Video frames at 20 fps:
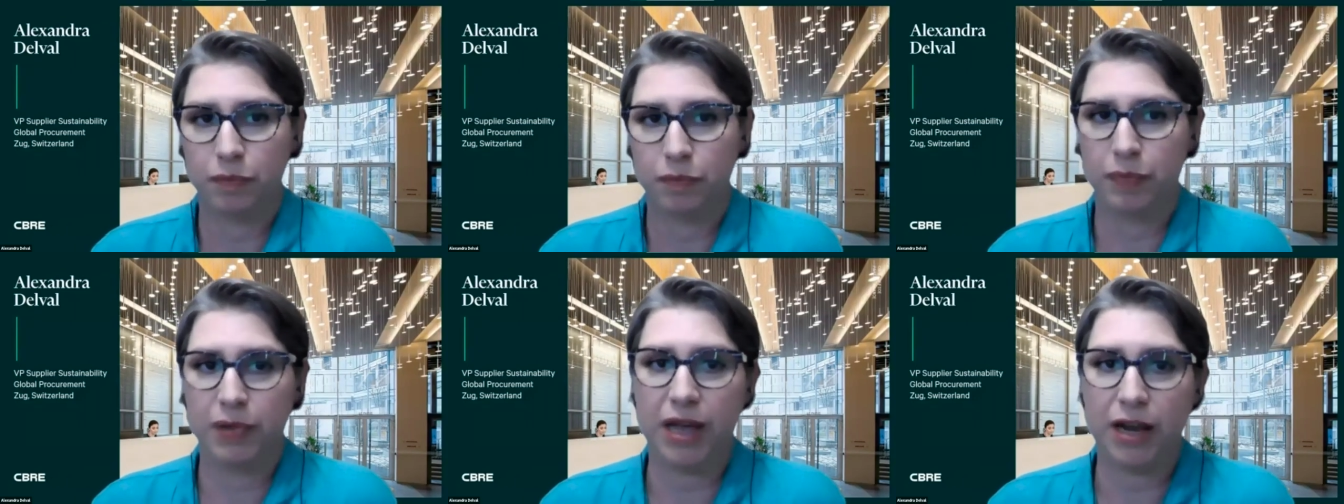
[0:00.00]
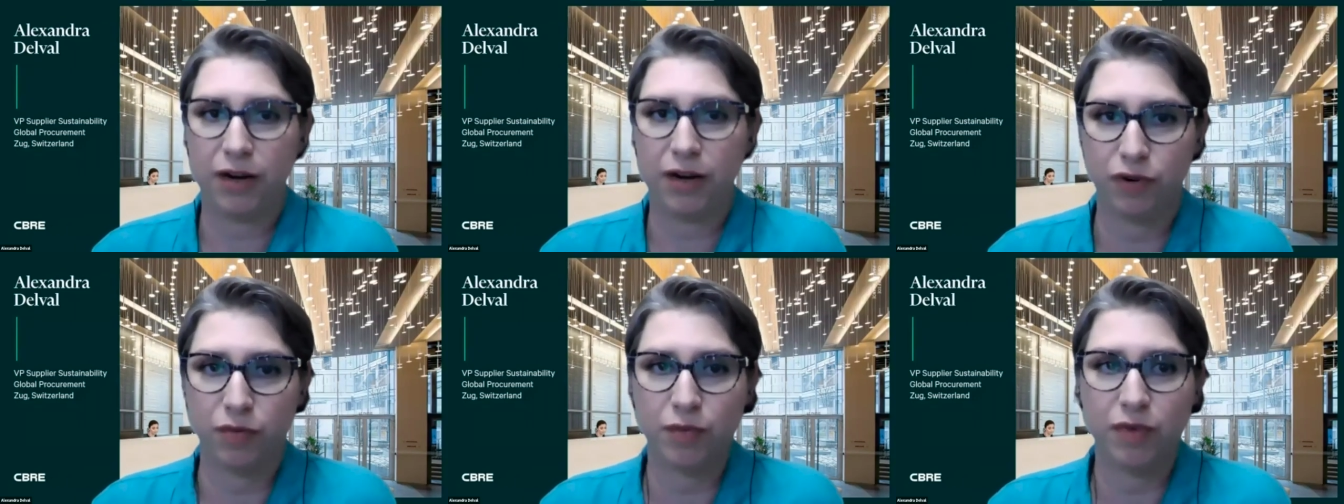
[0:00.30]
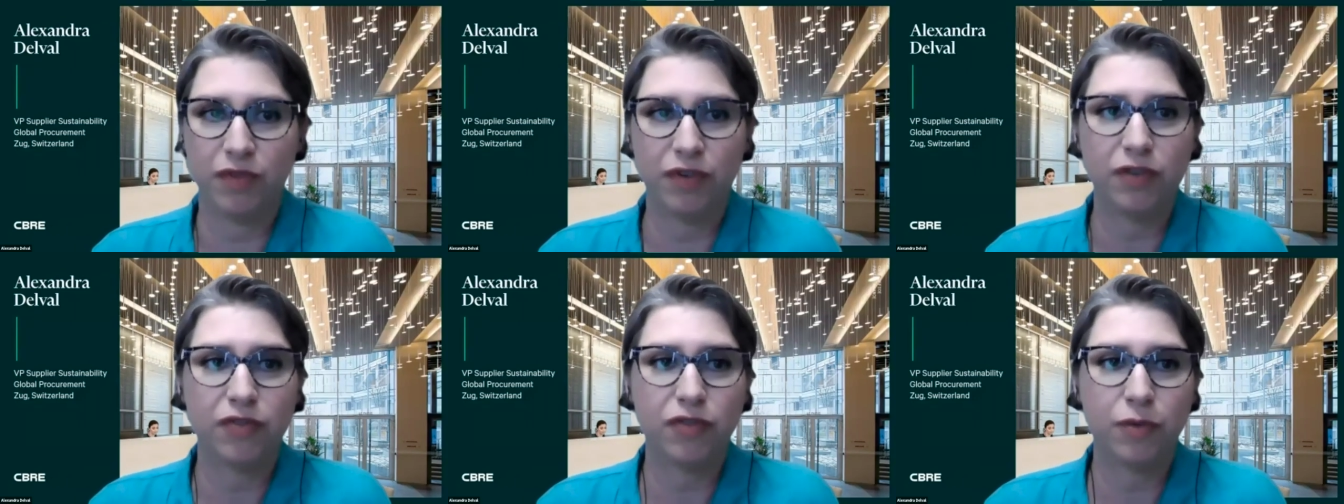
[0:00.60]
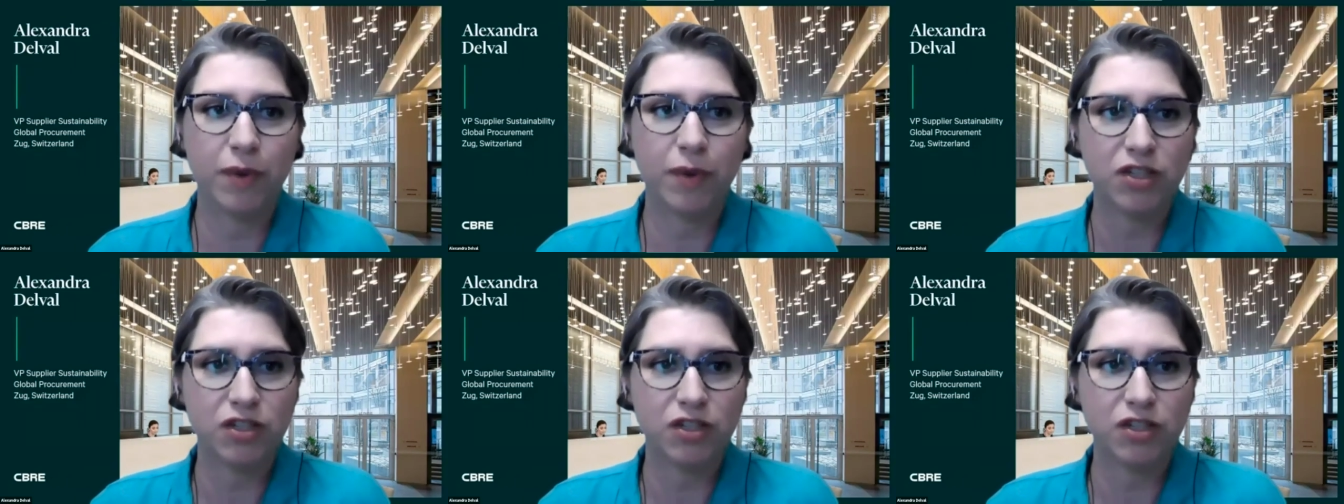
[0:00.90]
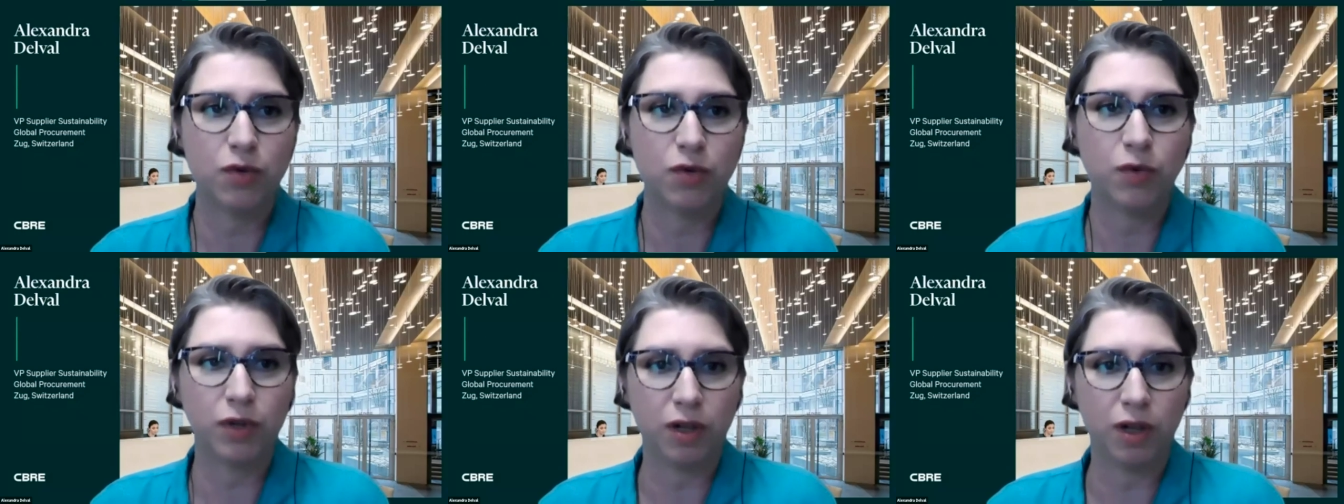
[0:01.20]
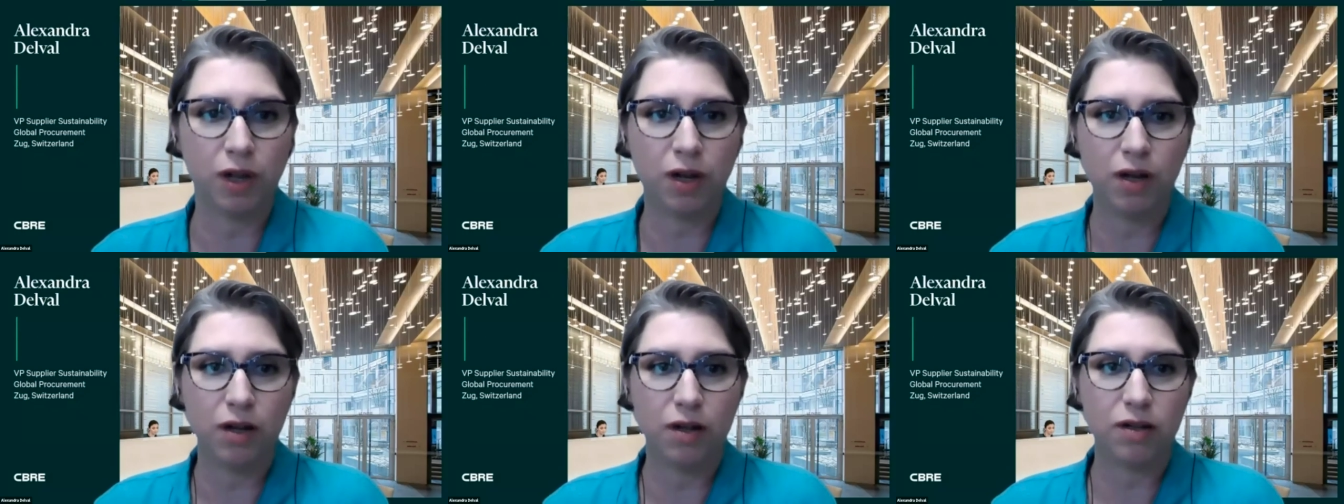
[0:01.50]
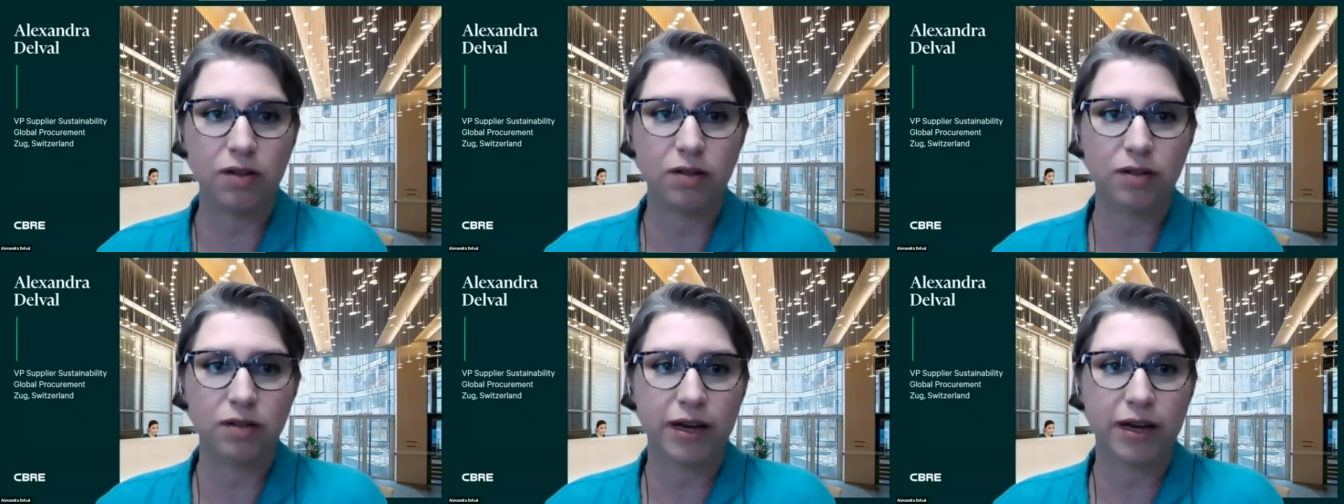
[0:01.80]
platform of information will
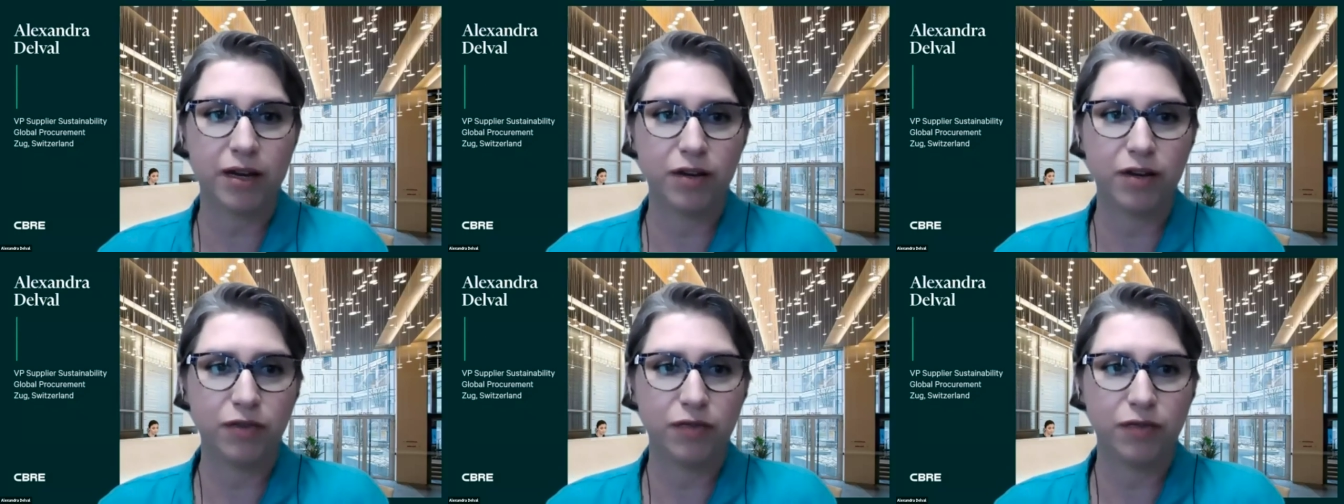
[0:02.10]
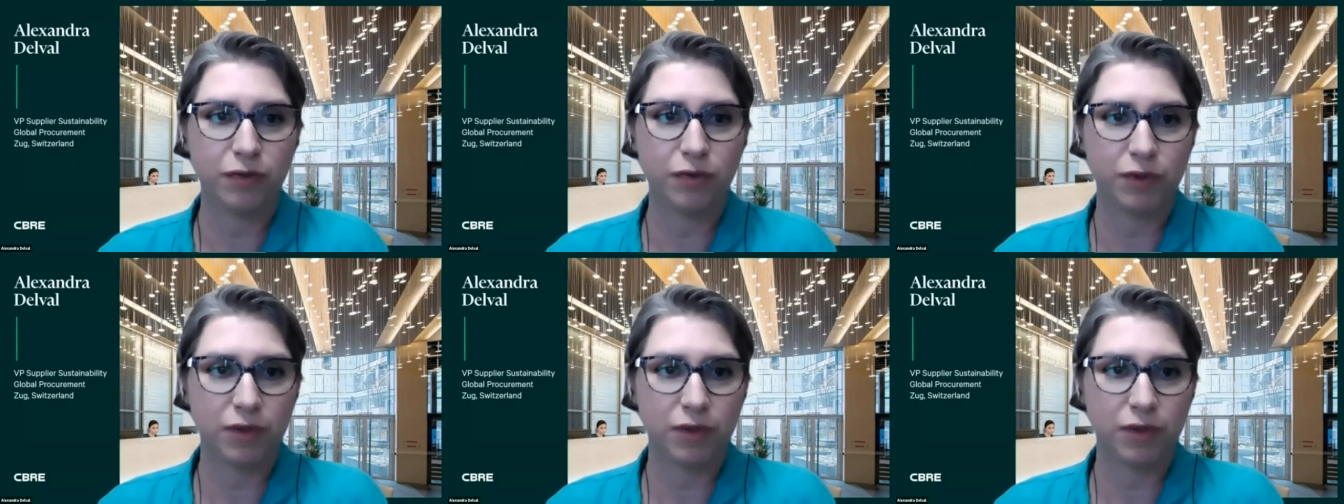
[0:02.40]
all kind of